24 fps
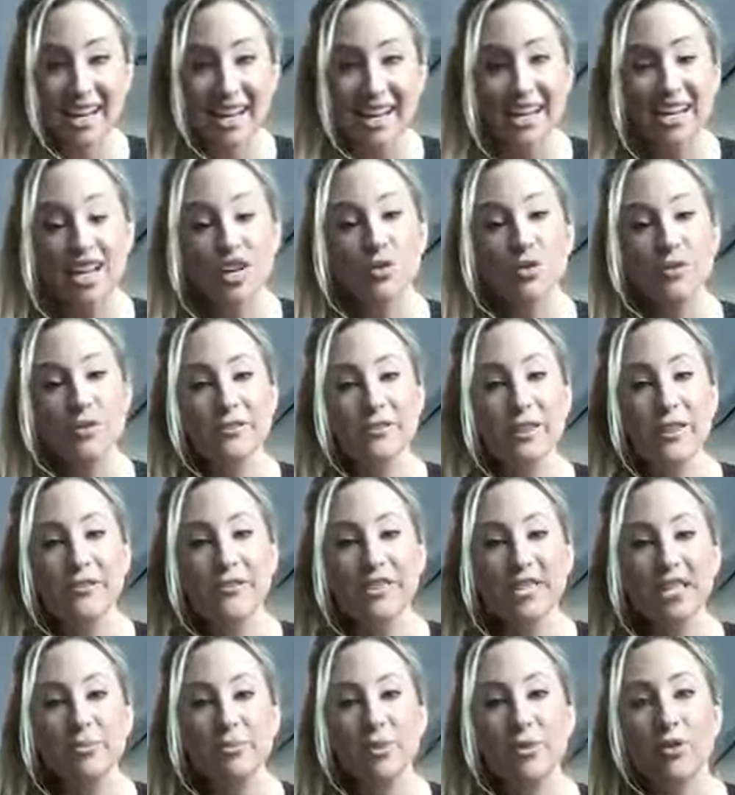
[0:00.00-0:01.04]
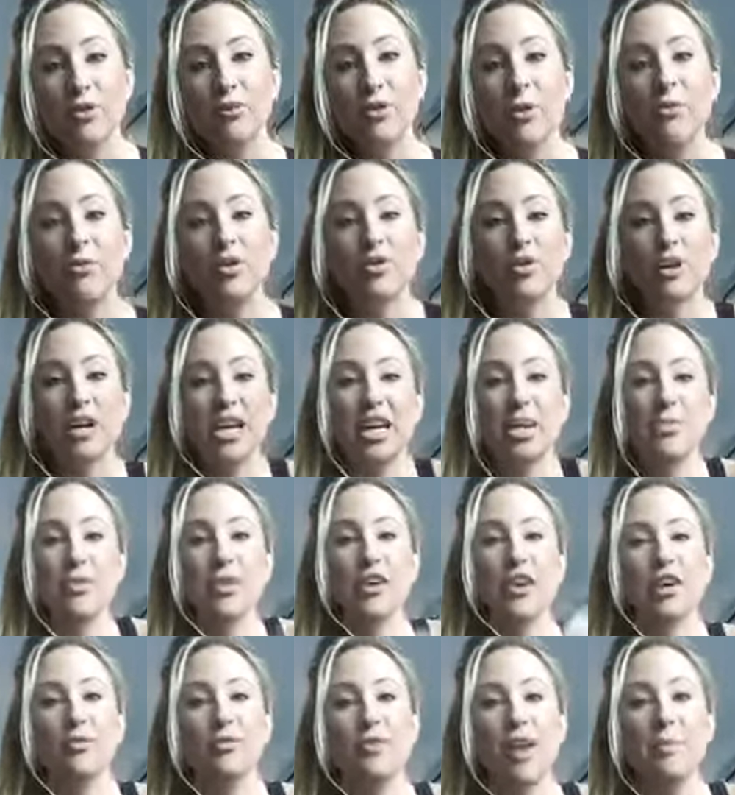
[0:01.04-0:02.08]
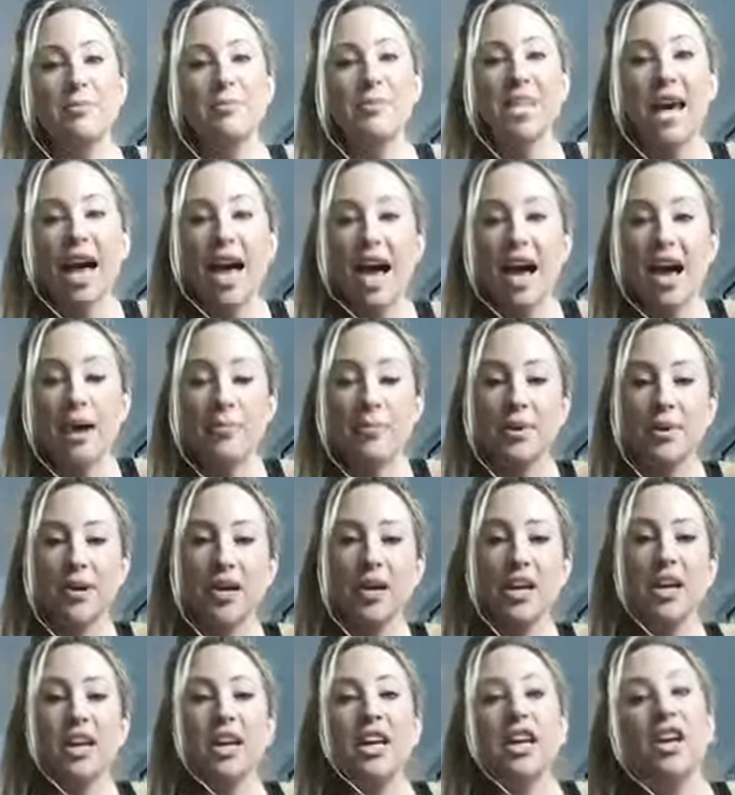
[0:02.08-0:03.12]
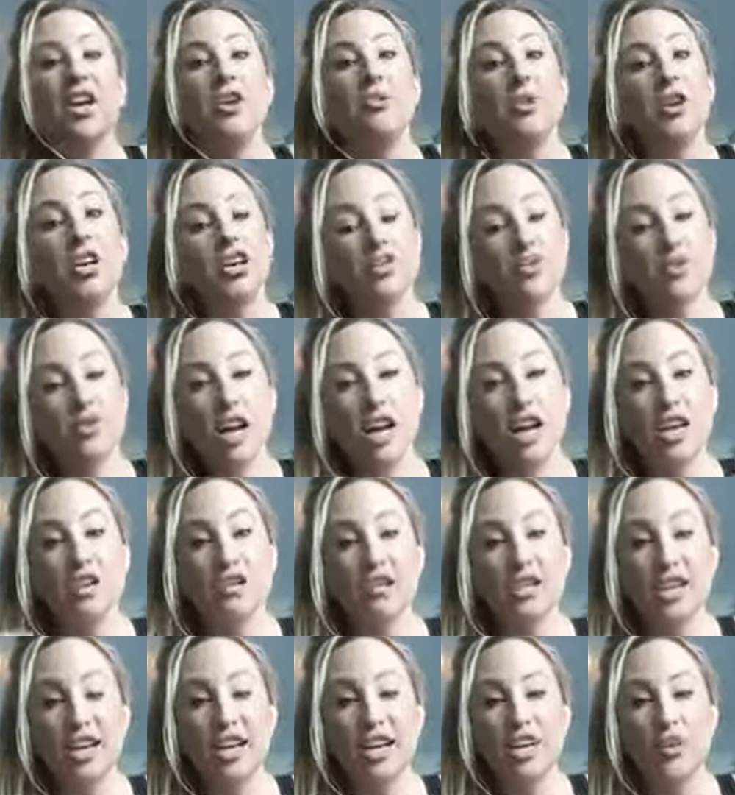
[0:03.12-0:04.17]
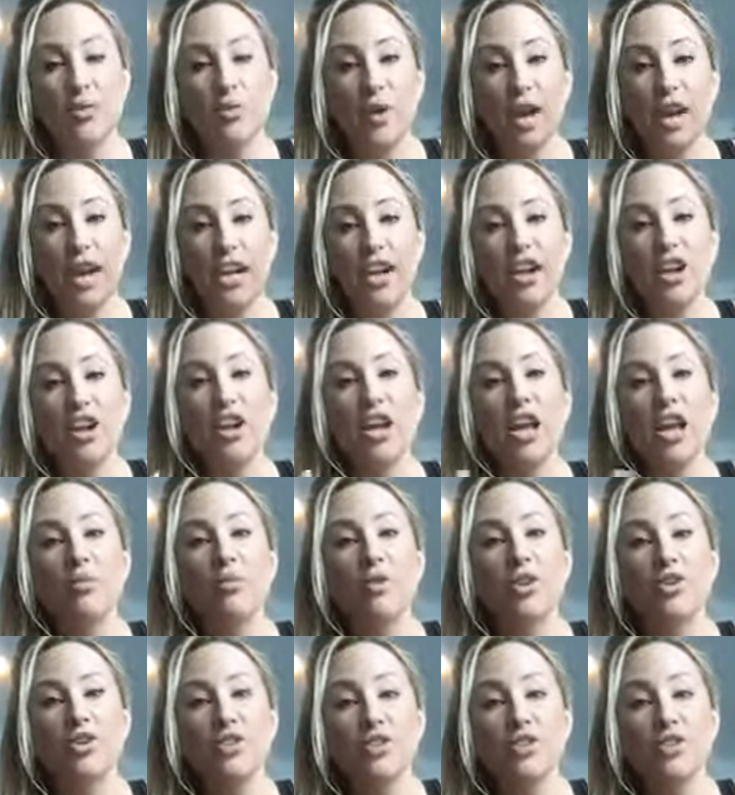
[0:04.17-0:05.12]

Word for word: equals 50. But remember, we're keeping our reps up because we're not using any weight and we're using